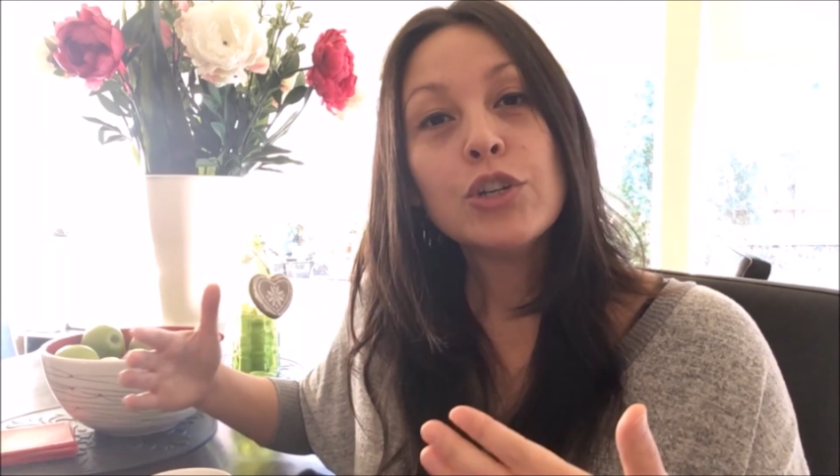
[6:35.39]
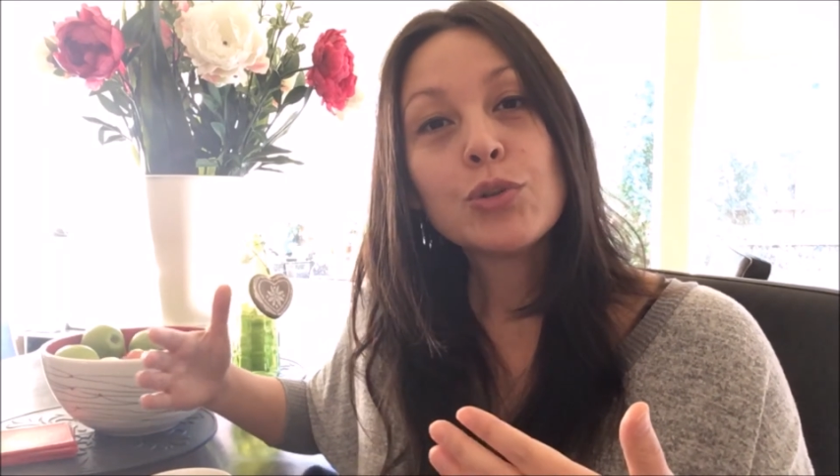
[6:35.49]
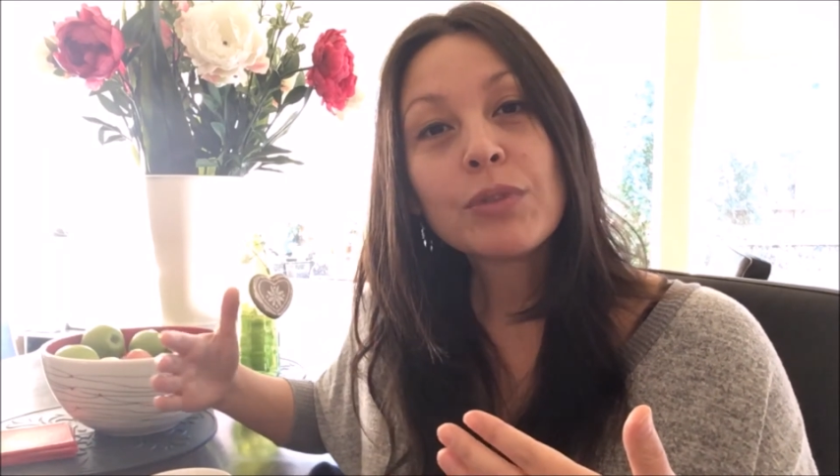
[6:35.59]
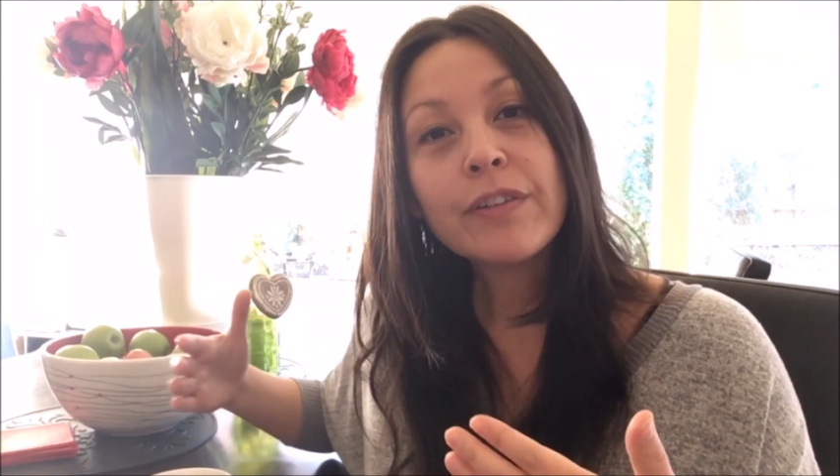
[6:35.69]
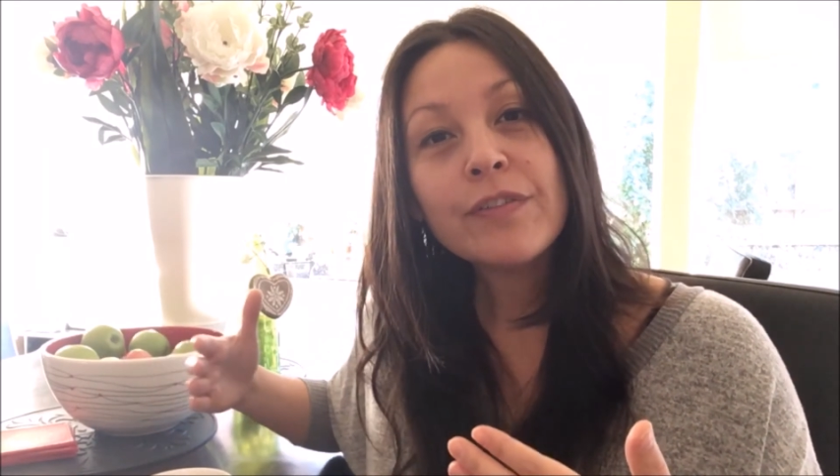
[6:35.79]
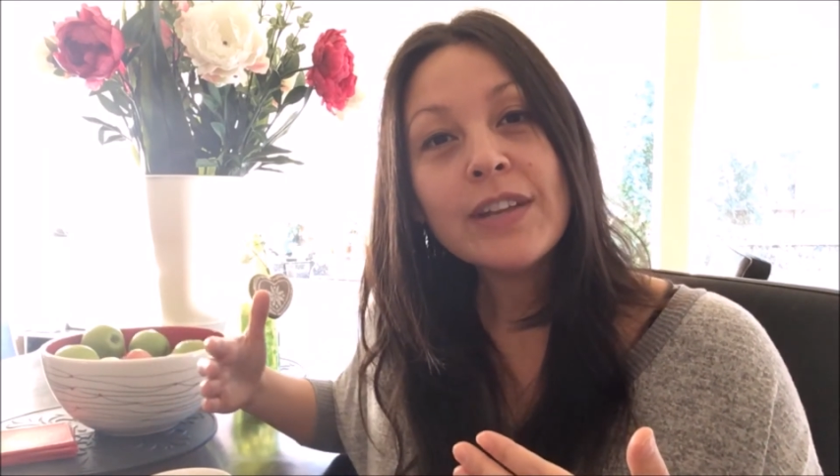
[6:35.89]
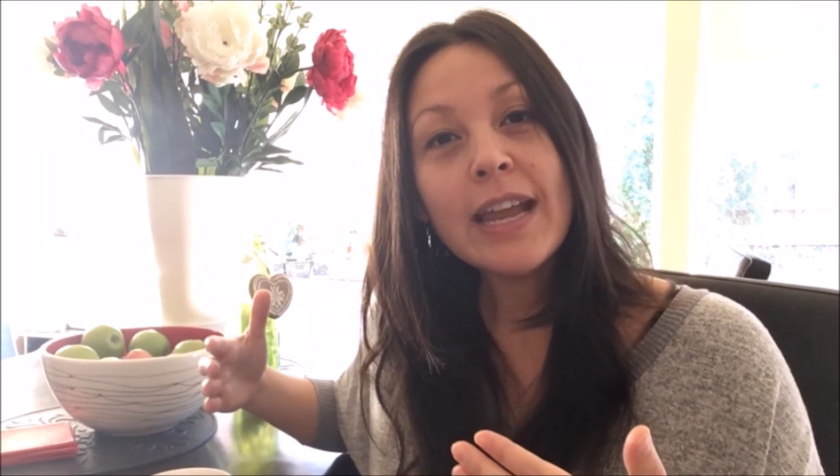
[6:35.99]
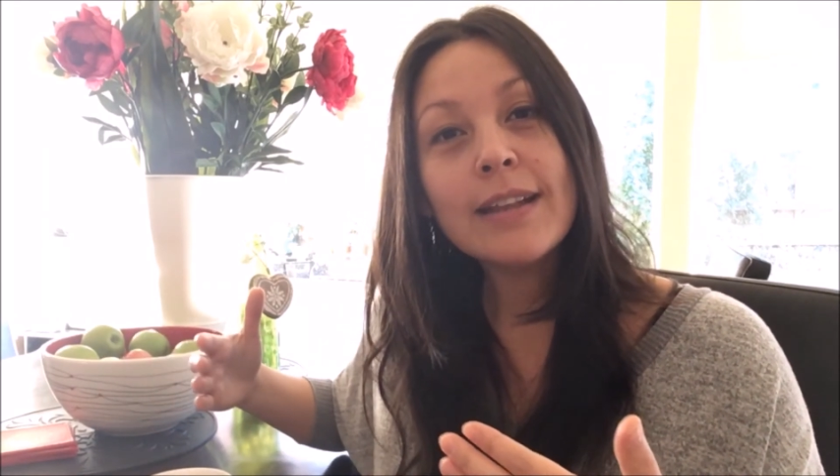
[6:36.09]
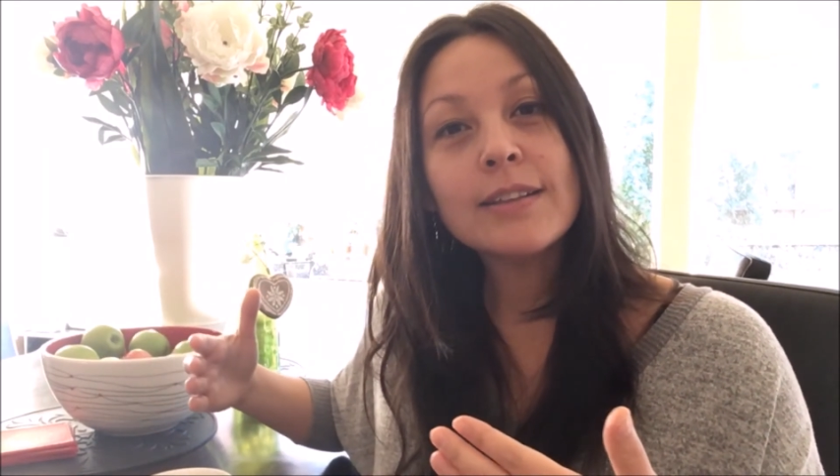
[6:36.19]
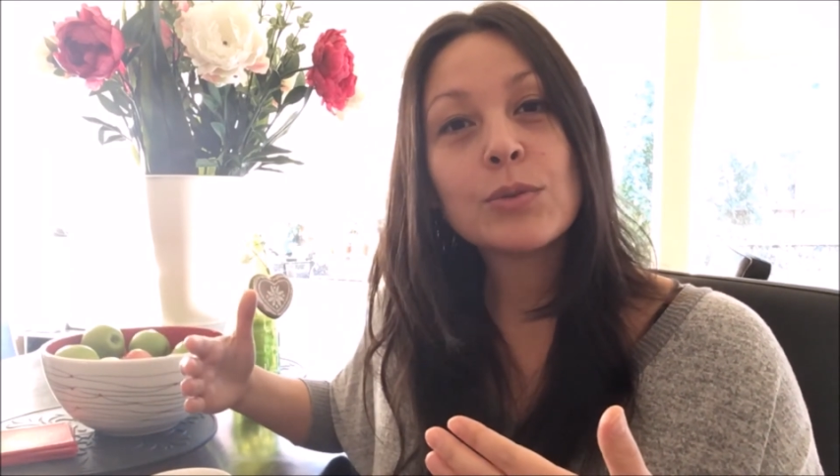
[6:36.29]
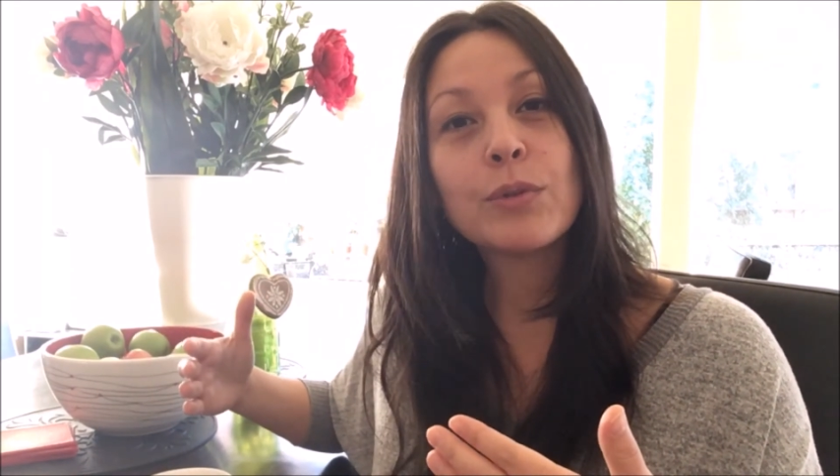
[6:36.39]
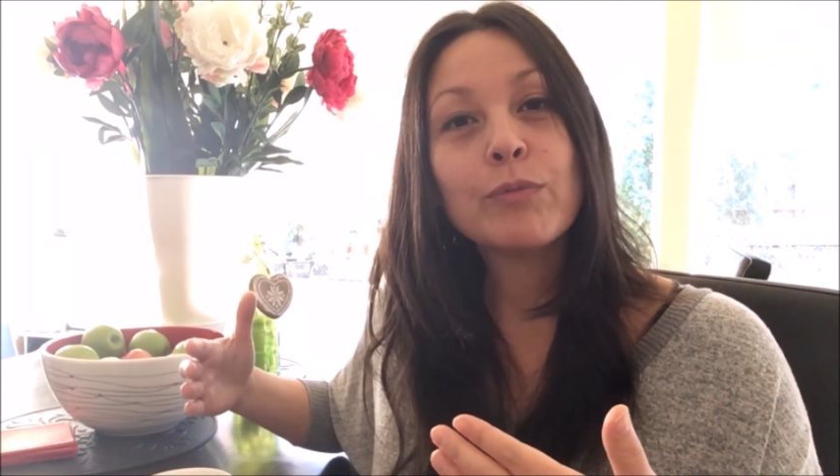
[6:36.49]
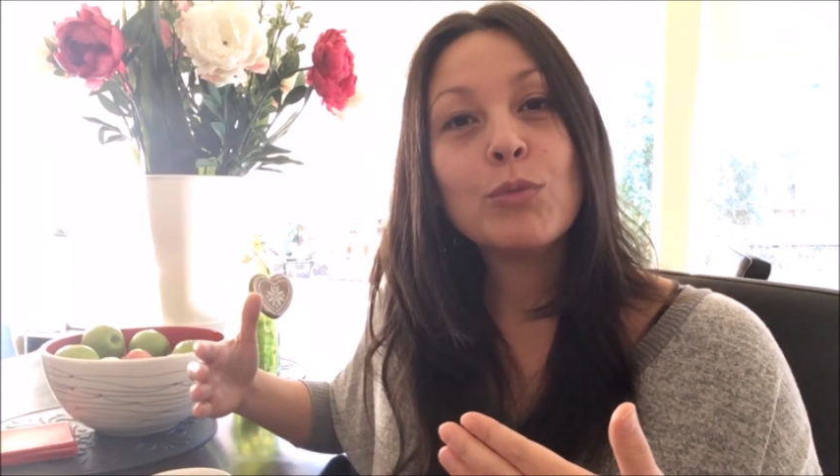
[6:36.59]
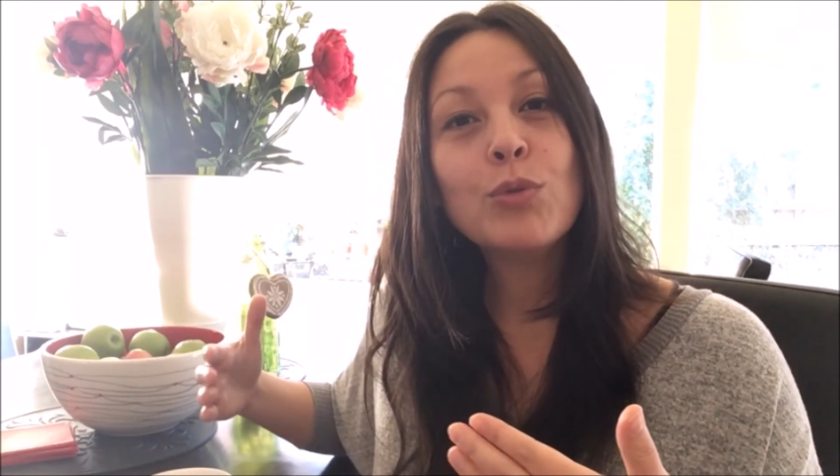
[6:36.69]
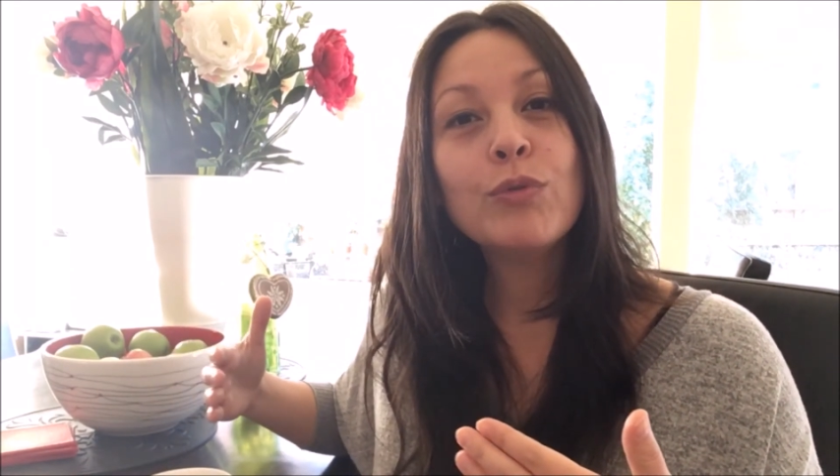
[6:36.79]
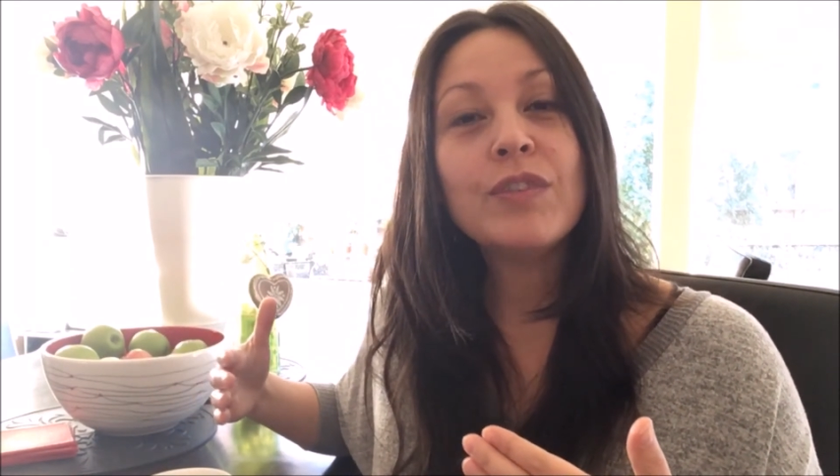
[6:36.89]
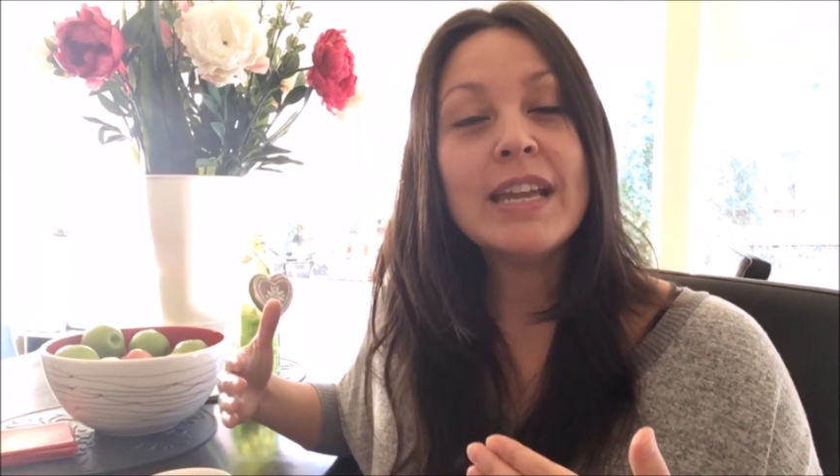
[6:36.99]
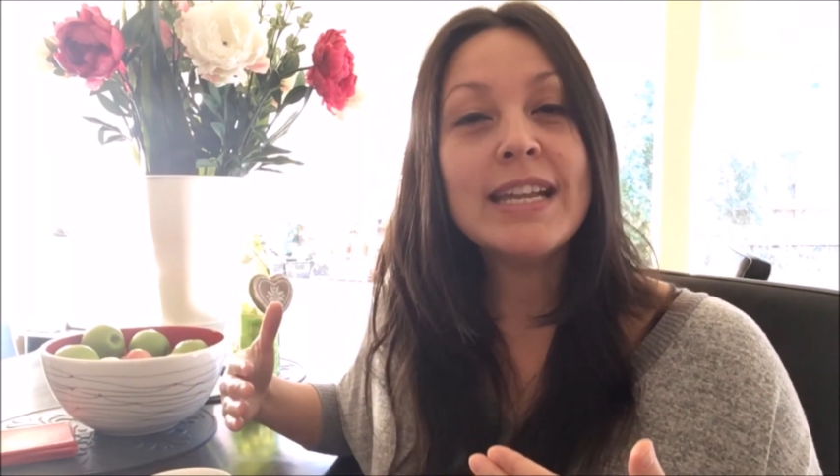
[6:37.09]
drift and sort of move